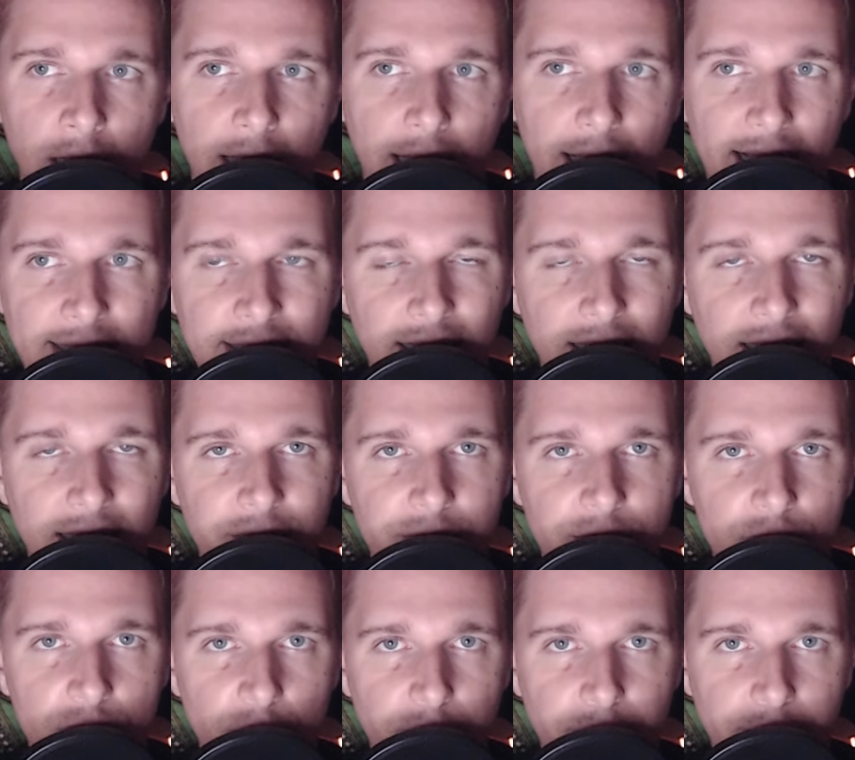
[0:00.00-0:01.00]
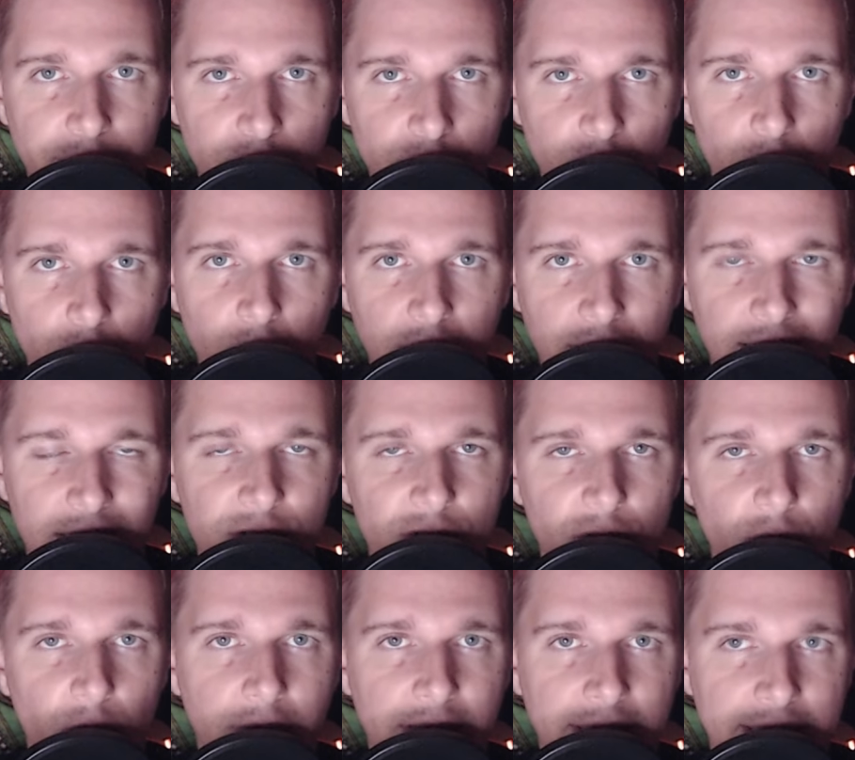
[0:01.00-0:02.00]
and not every superhero has to
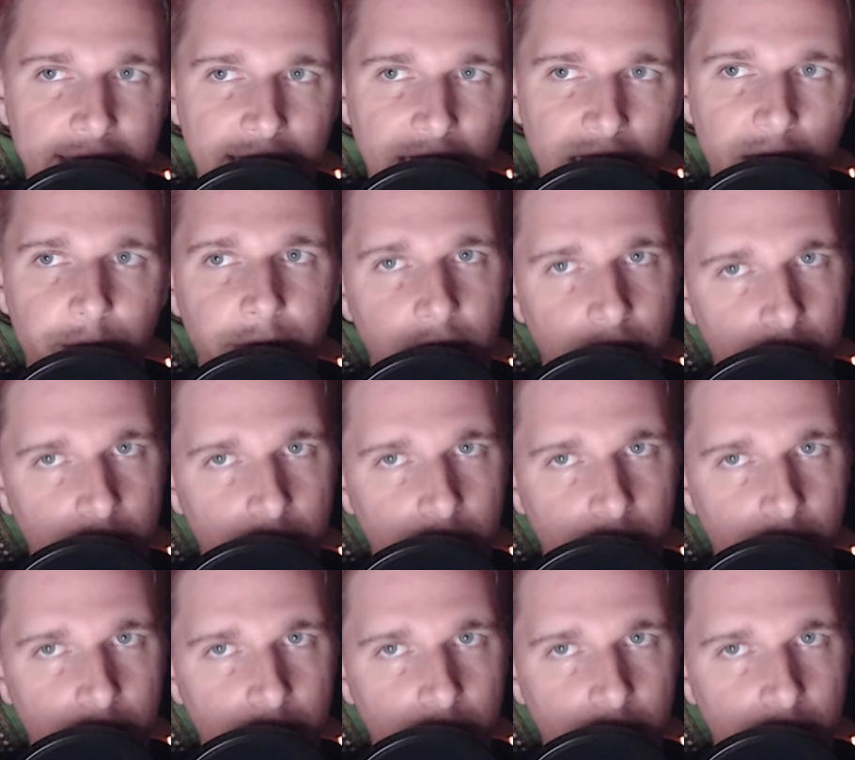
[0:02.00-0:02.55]
wear a cape